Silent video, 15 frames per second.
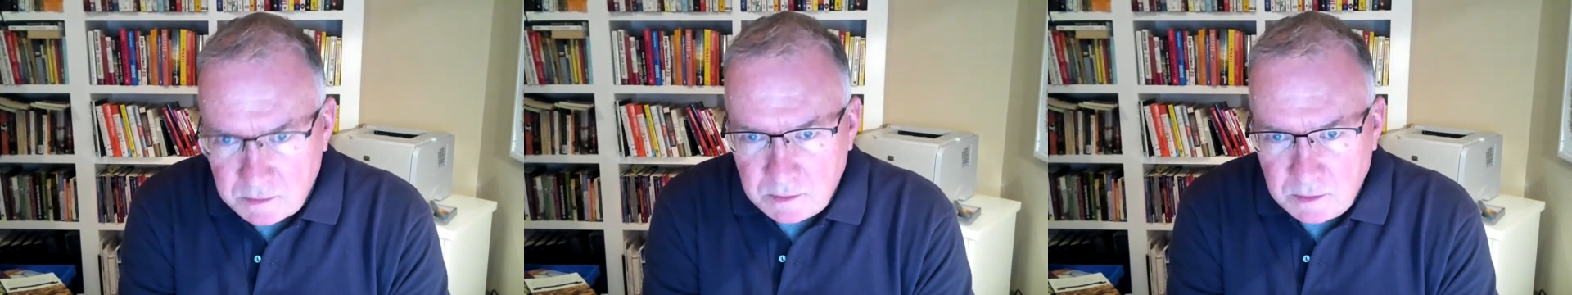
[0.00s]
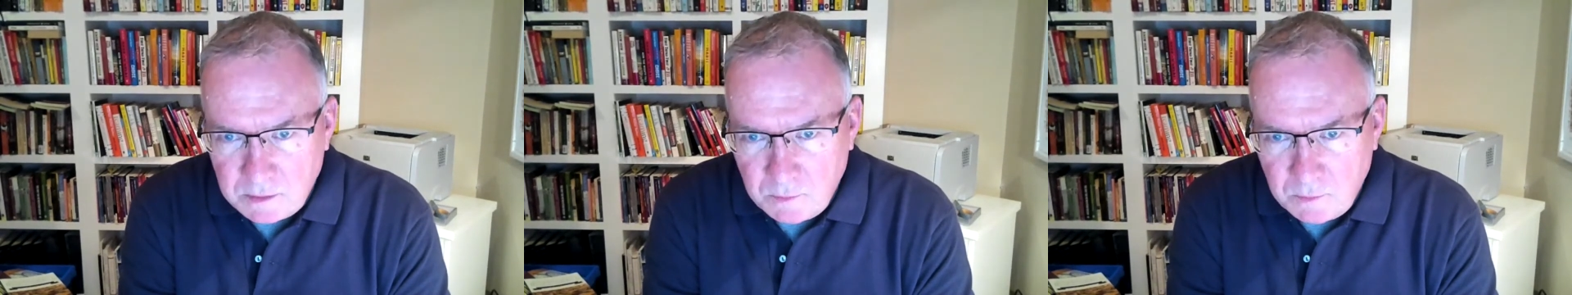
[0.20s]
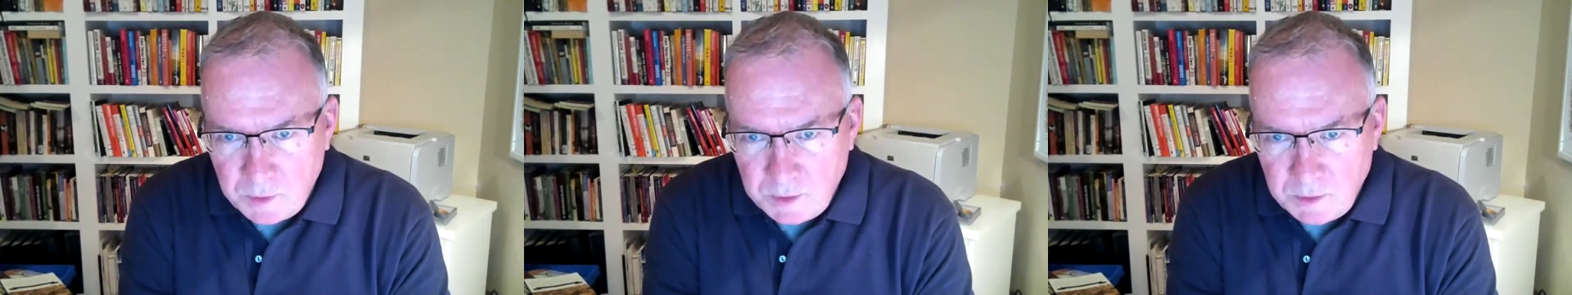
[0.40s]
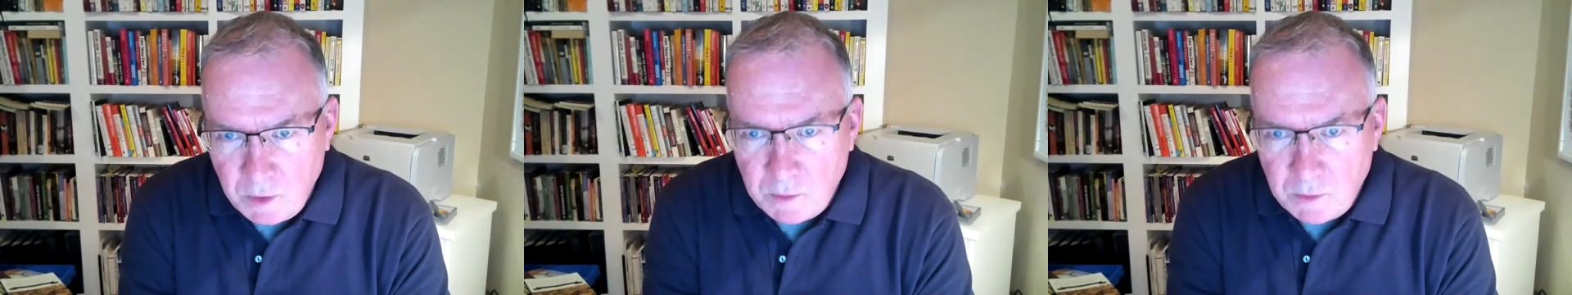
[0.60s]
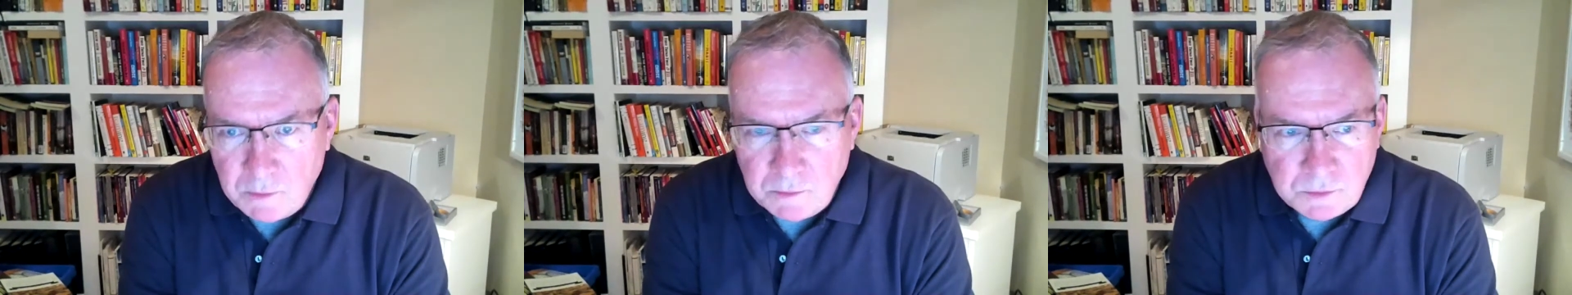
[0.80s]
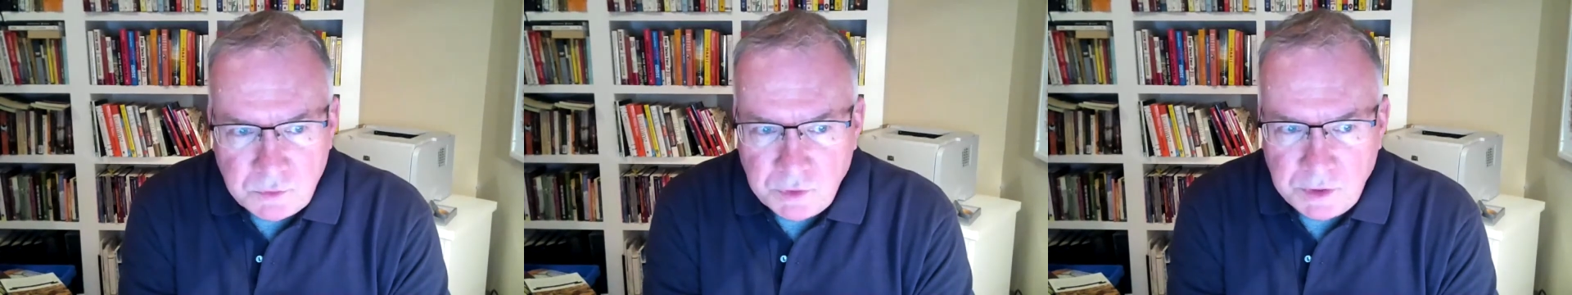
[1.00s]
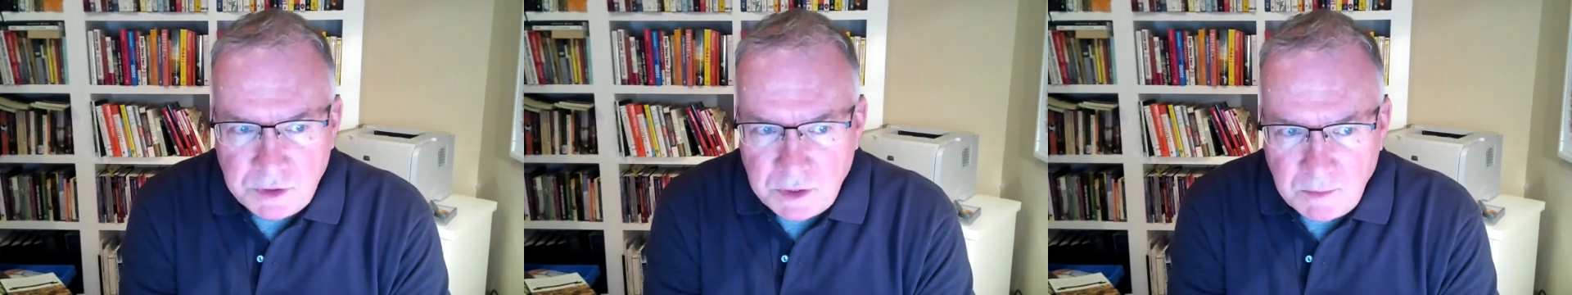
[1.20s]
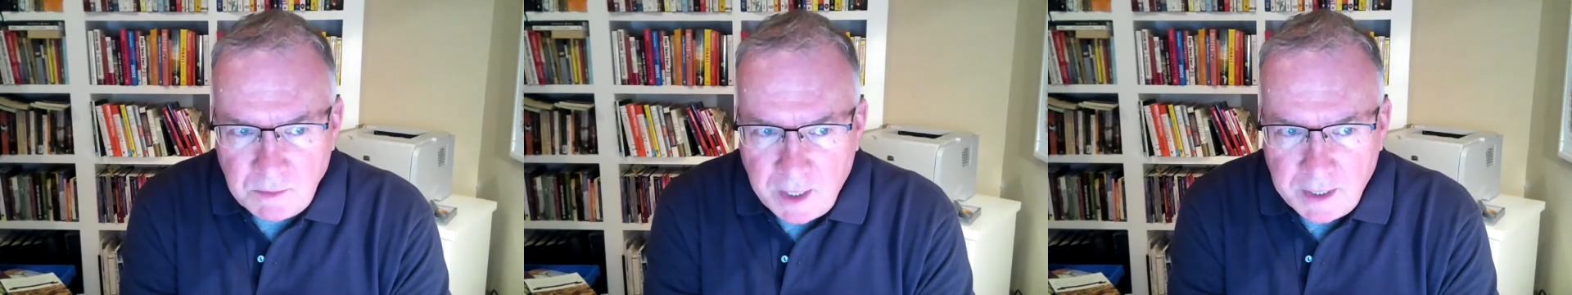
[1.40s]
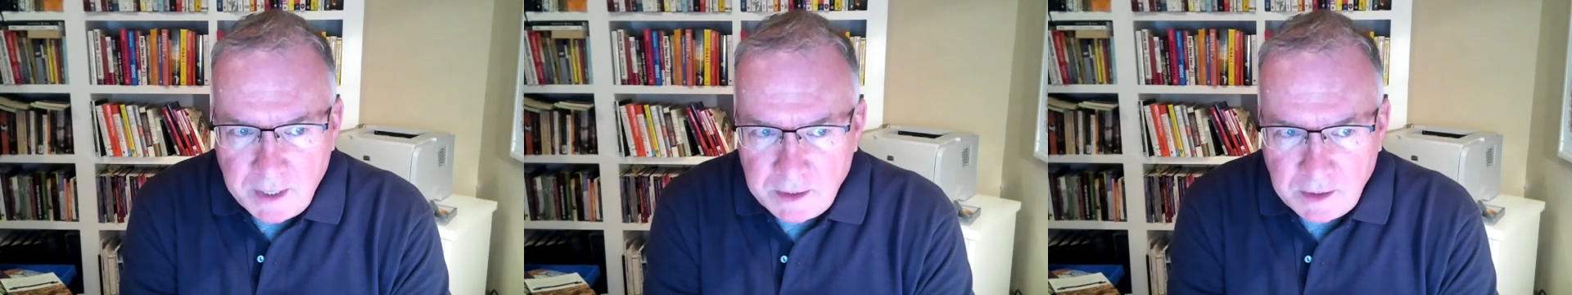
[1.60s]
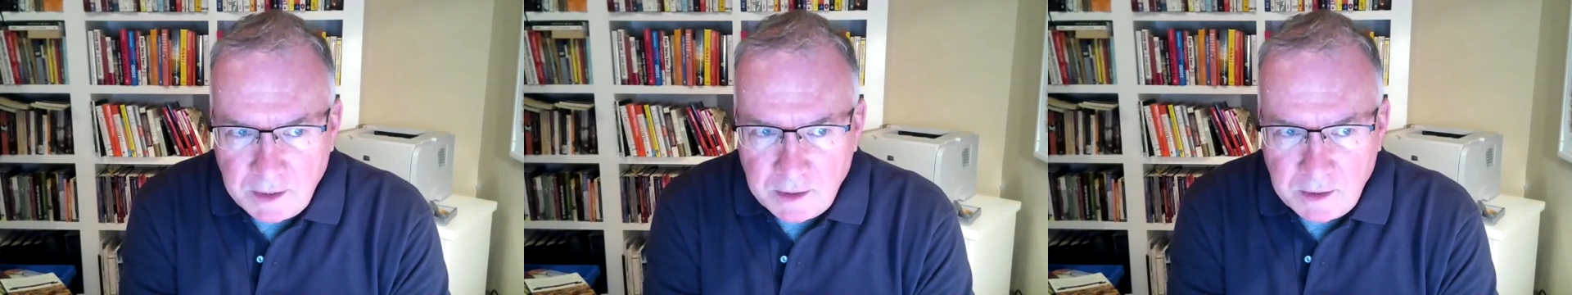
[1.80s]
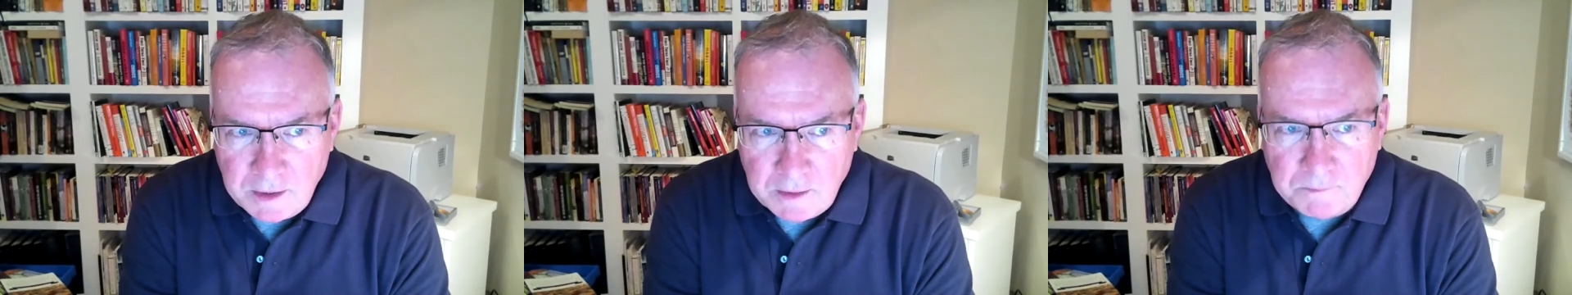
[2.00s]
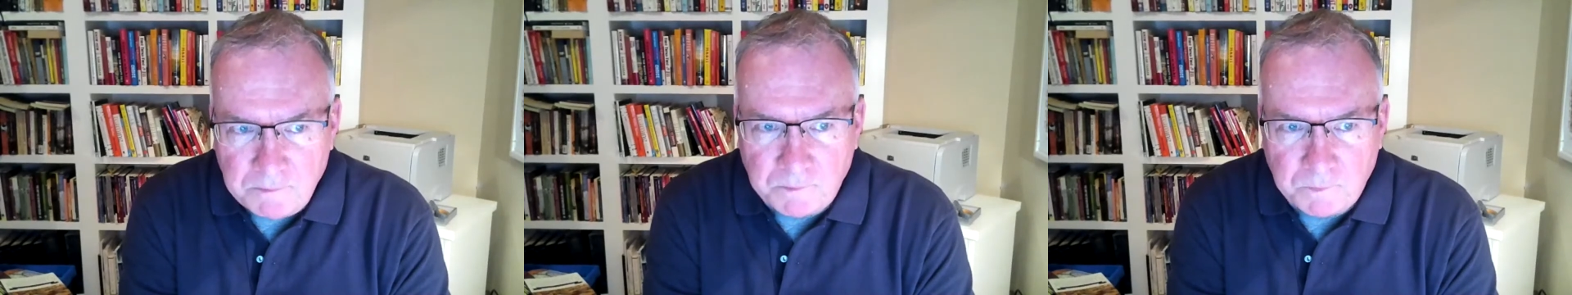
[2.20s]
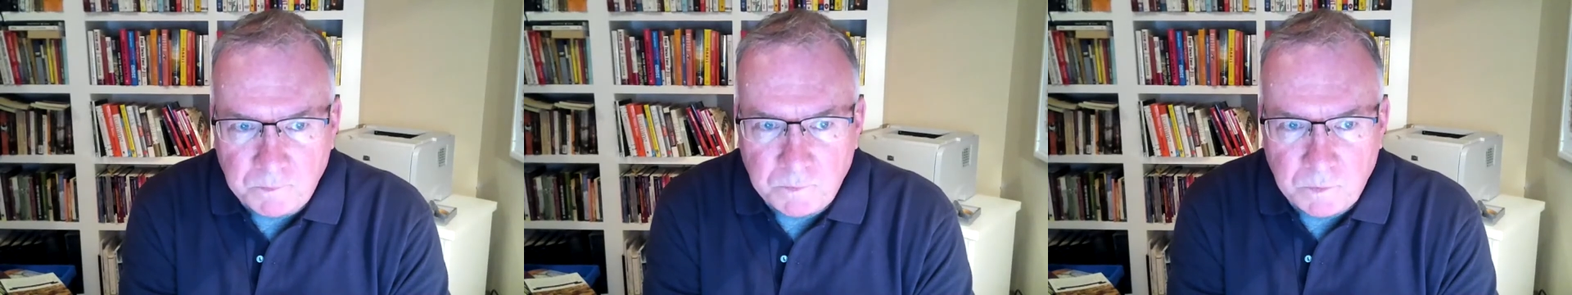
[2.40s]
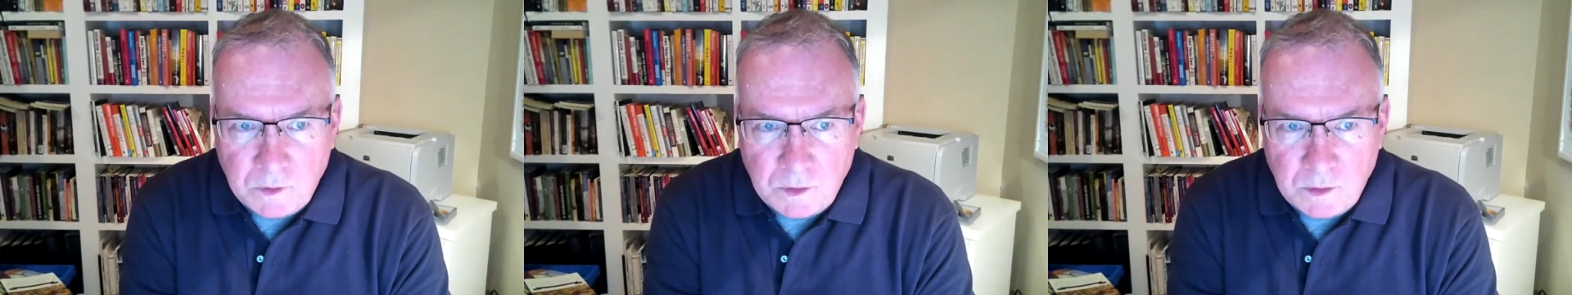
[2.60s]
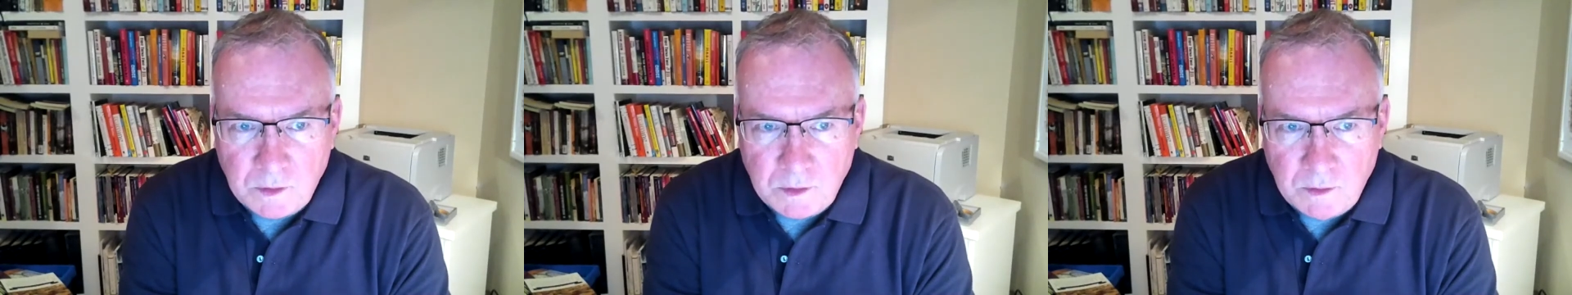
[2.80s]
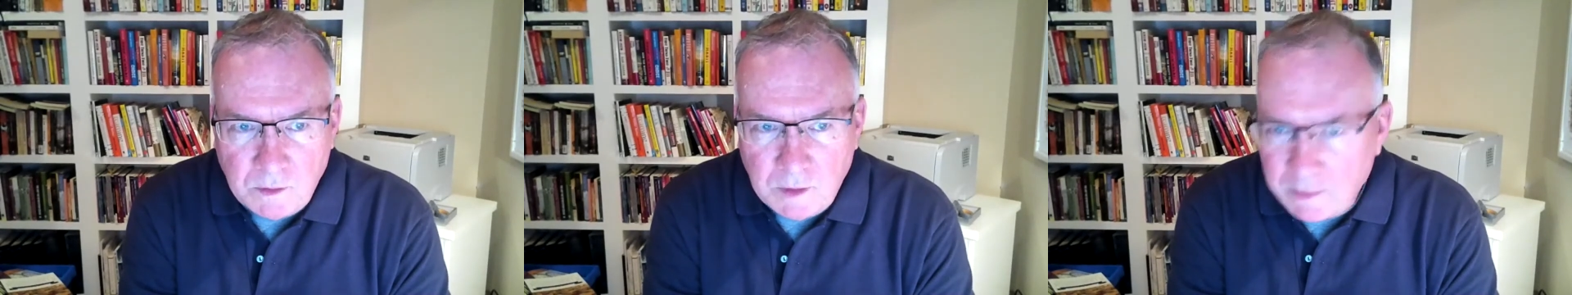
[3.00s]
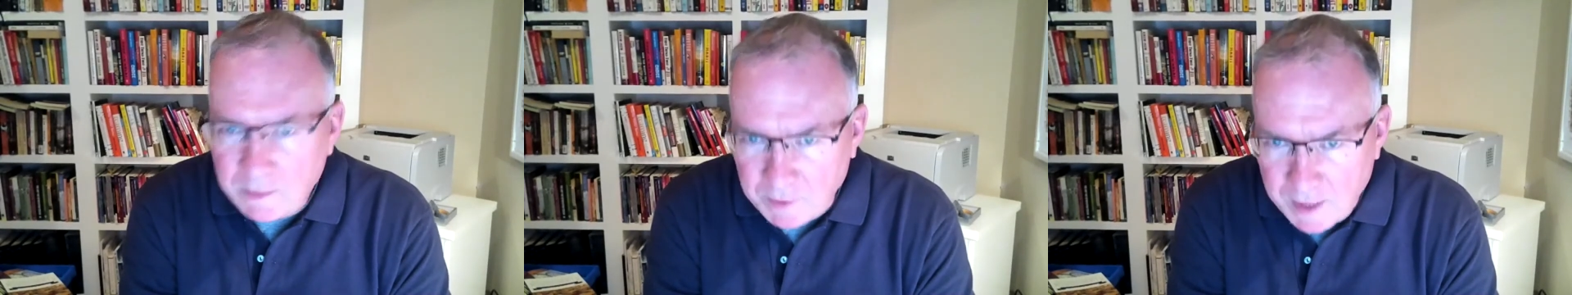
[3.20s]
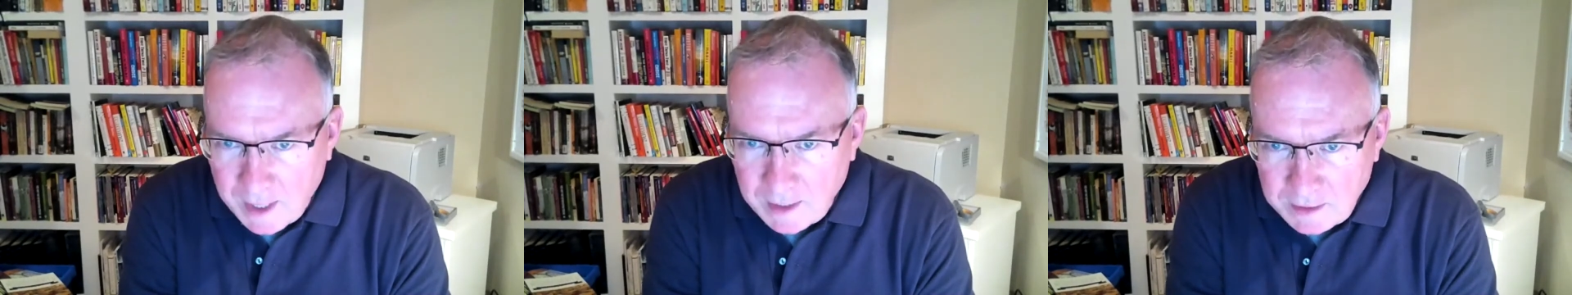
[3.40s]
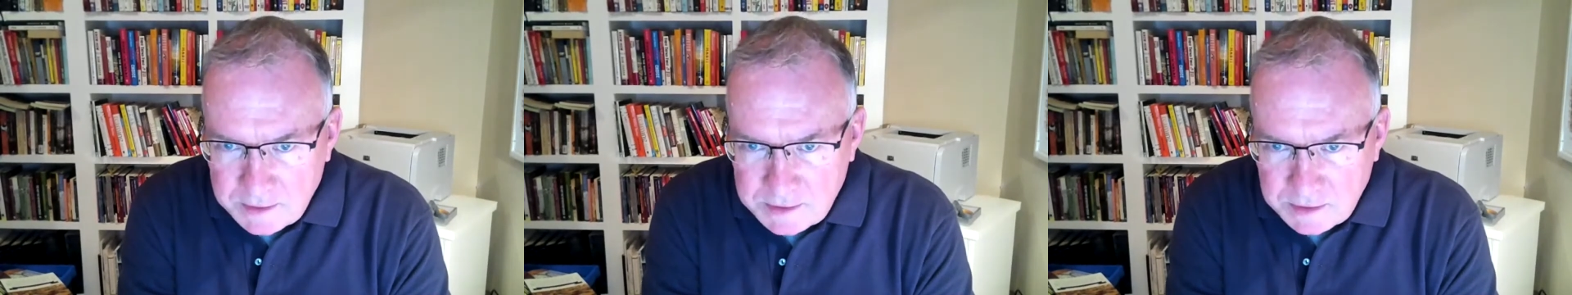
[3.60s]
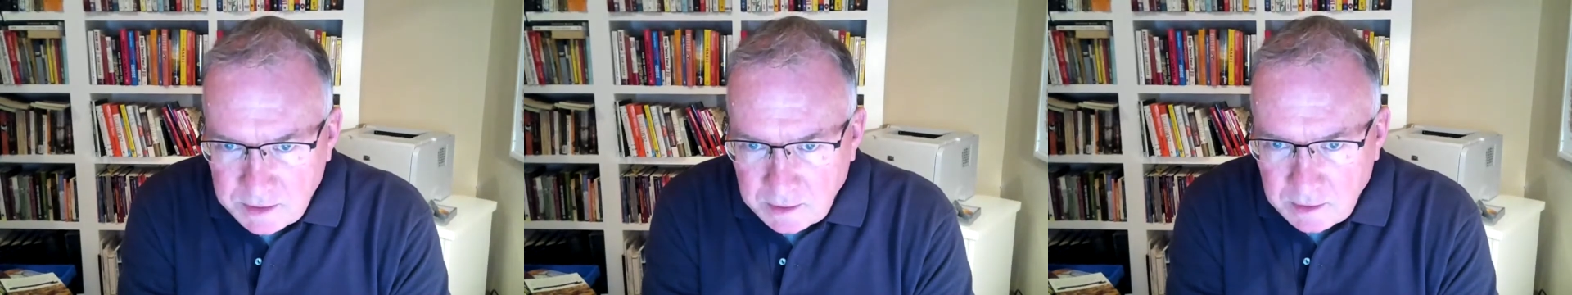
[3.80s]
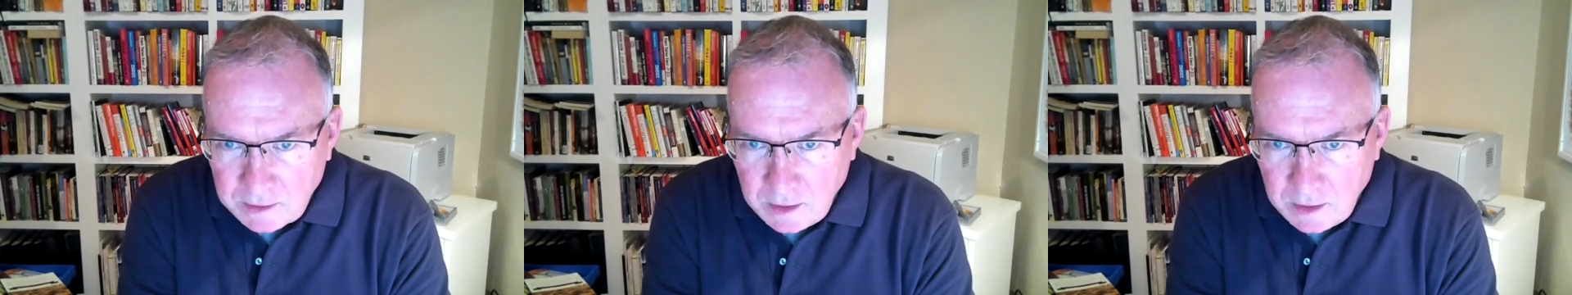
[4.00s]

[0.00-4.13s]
We don't treat them like we're not listening,